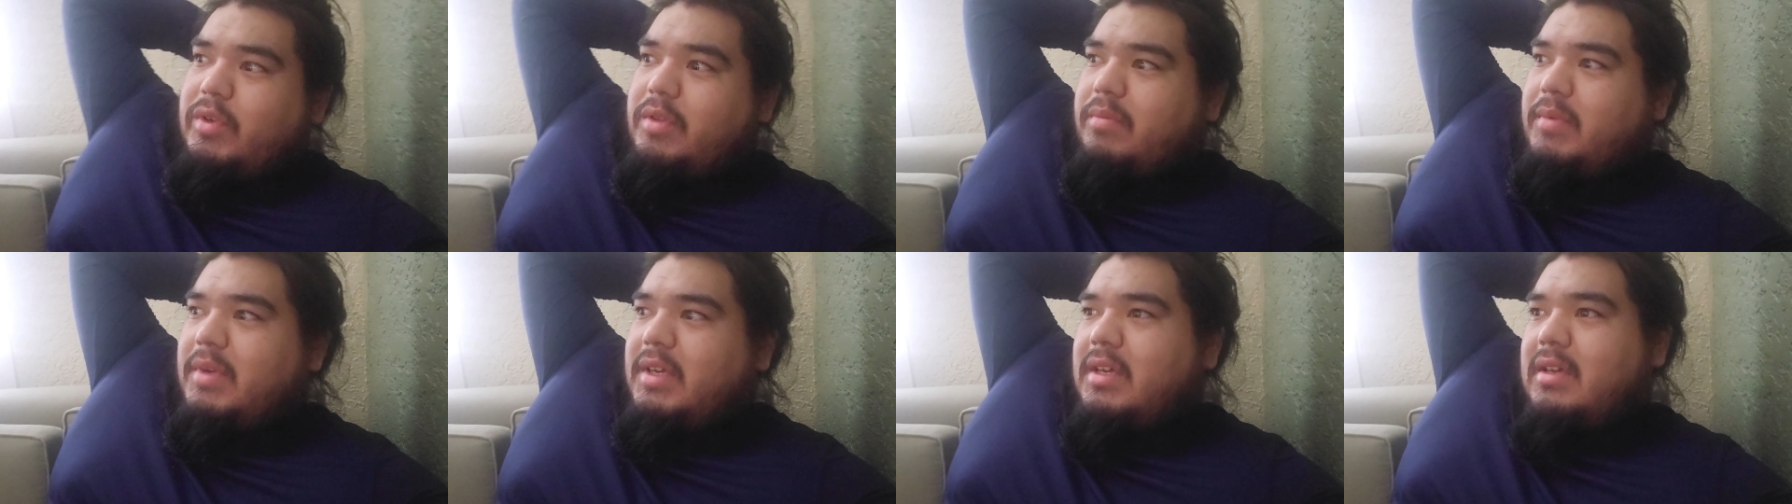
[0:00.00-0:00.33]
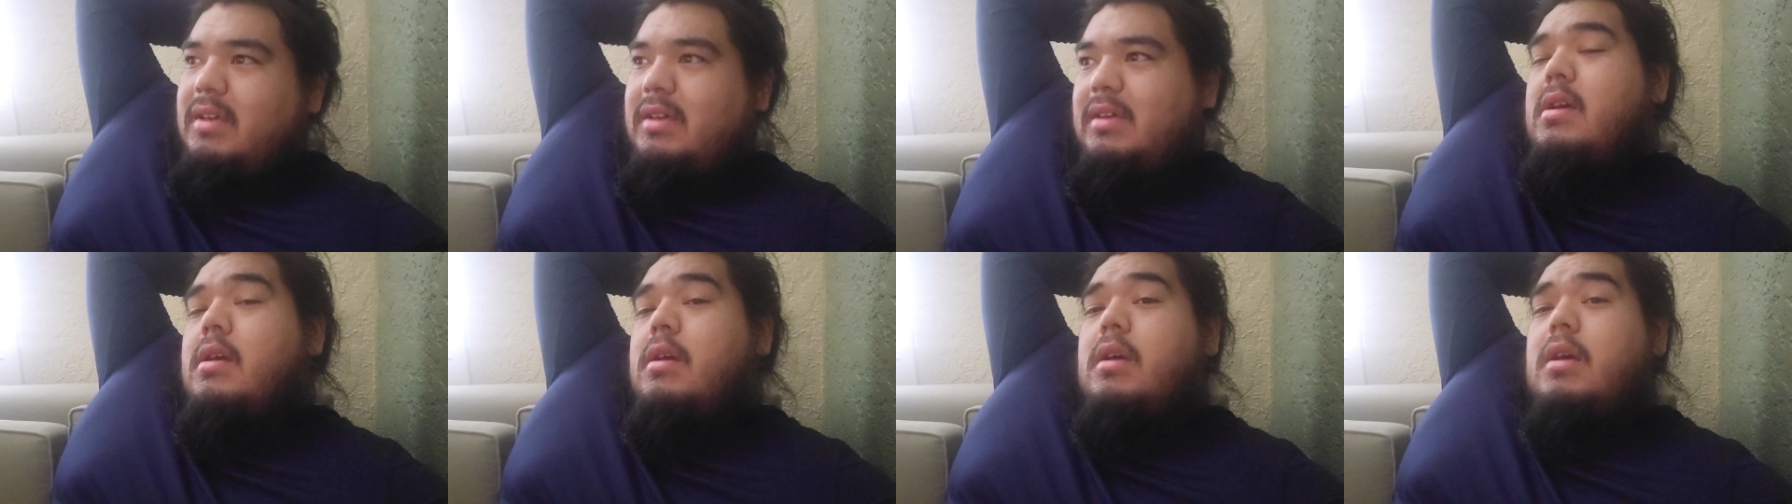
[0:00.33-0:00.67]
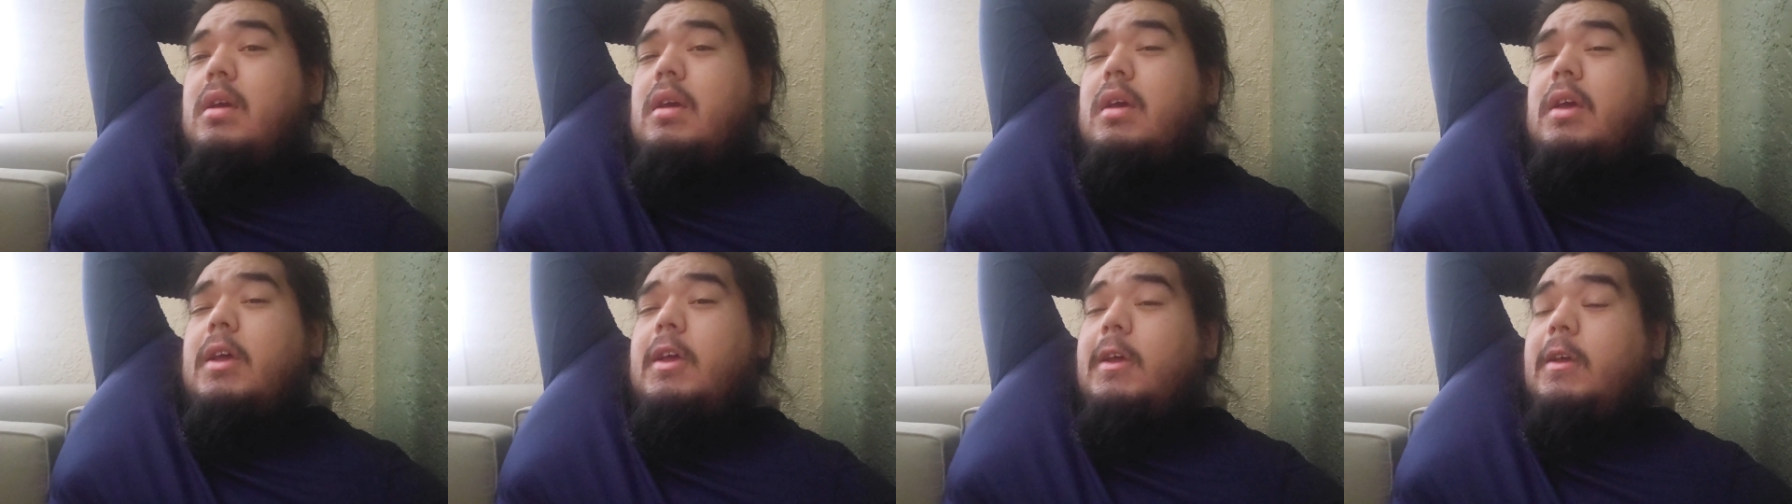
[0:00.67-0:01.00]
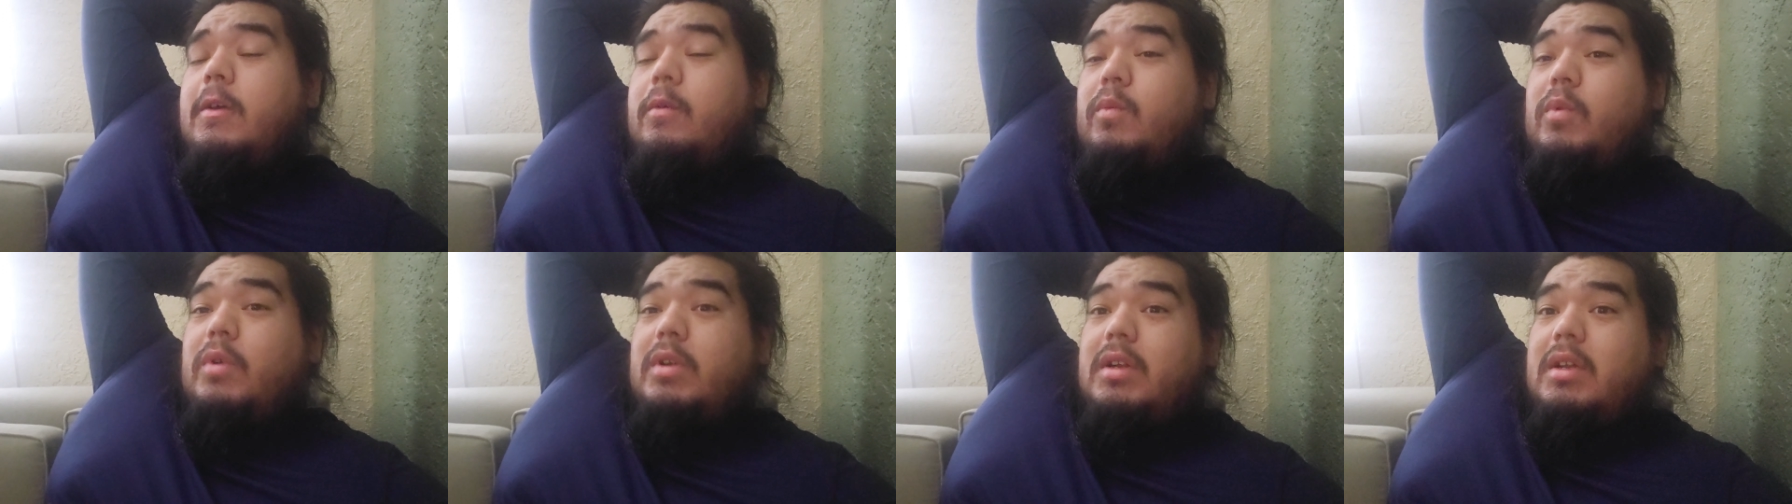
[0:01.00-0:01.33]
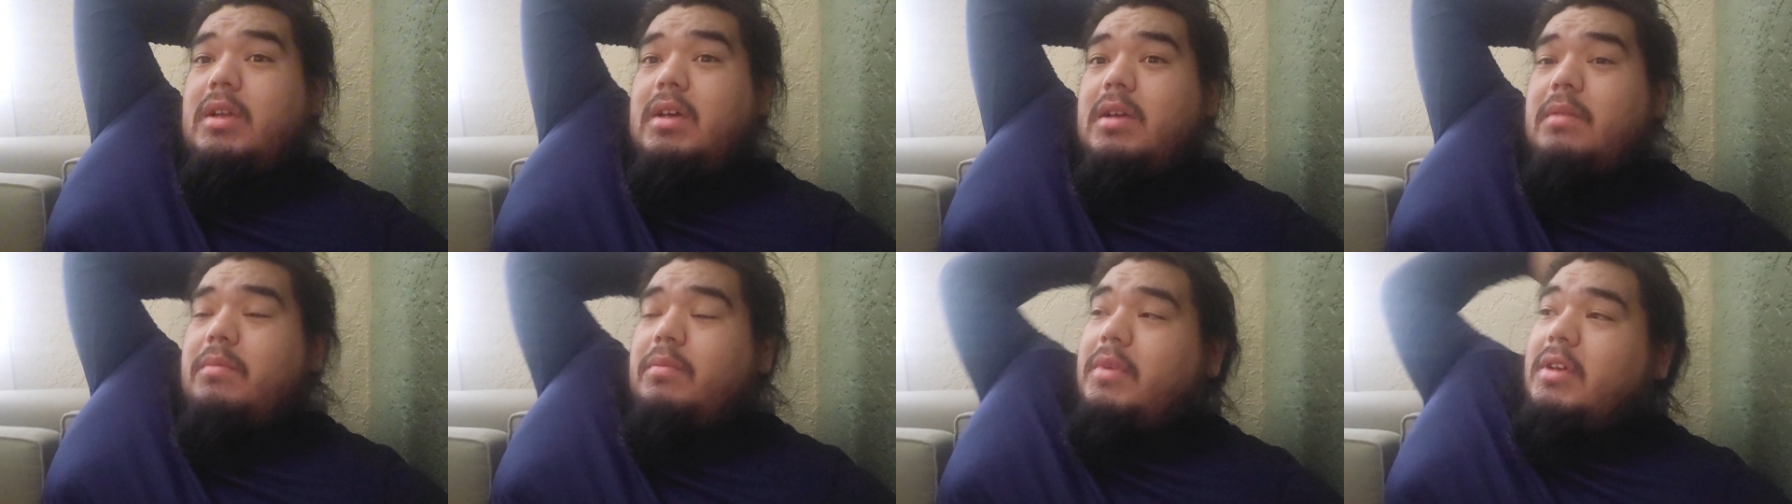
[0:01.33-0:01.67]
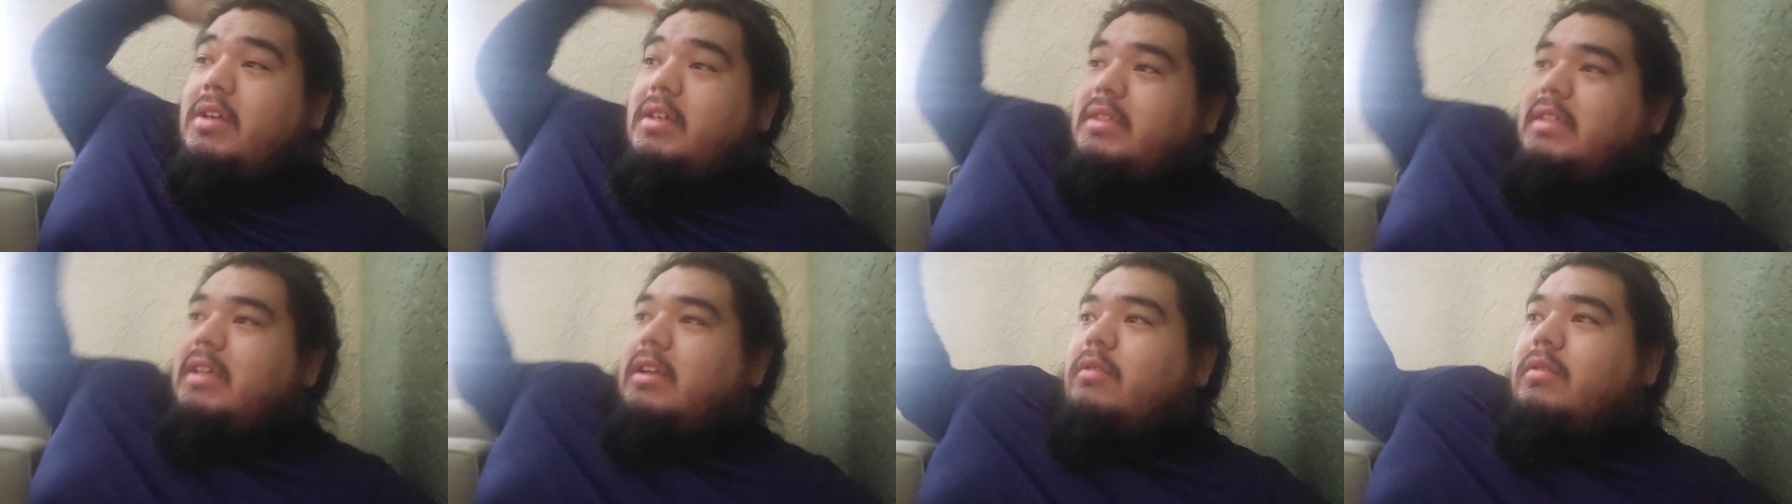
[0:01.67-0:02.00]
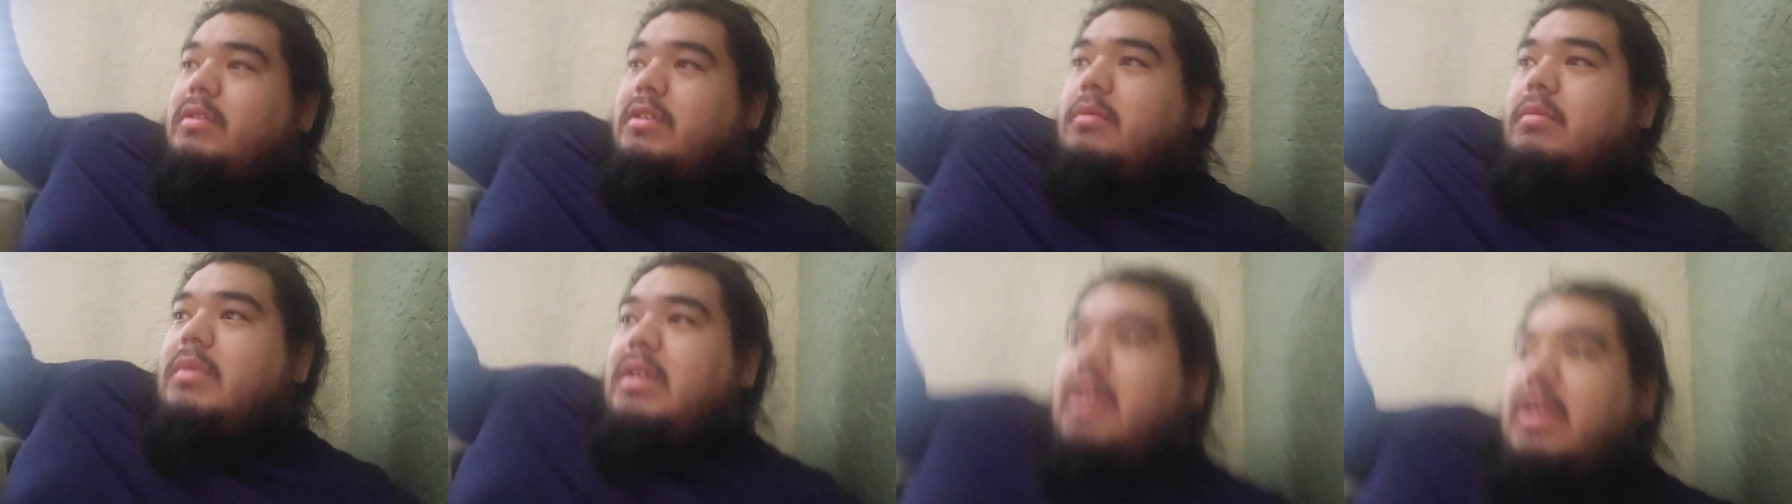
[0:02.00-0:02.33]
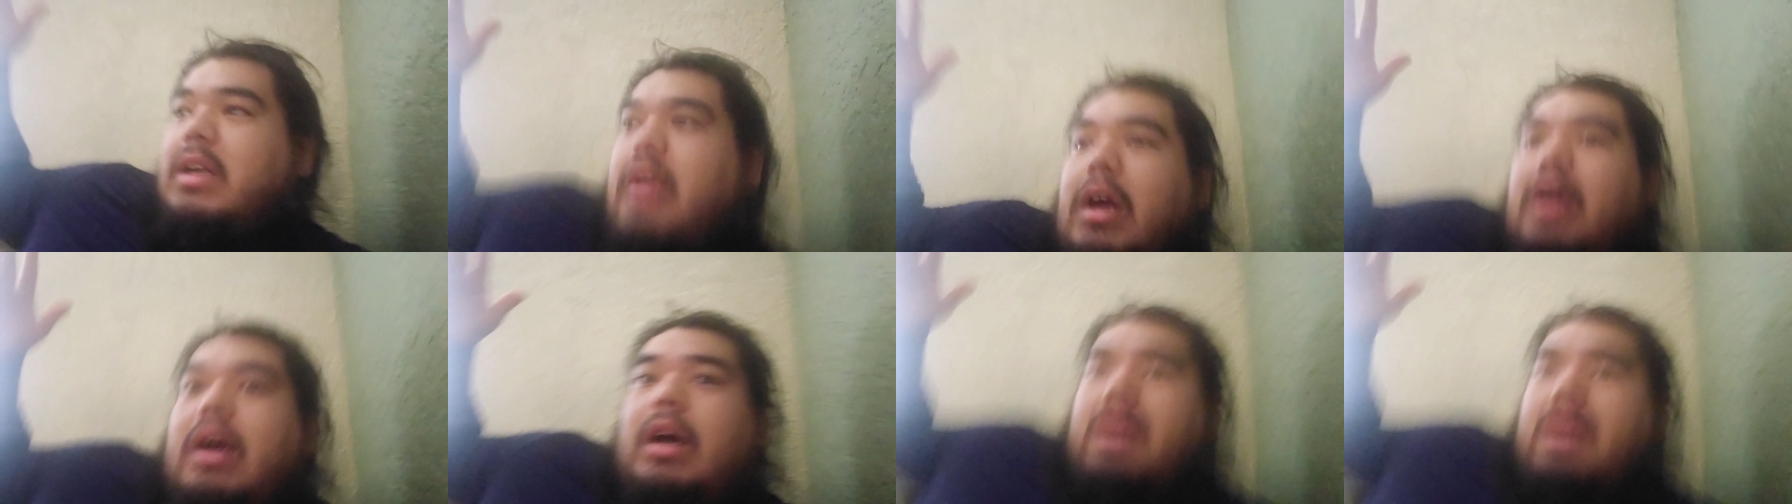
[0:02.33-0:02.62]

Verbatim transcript: with me and whatnot because I know it's gonna be kind of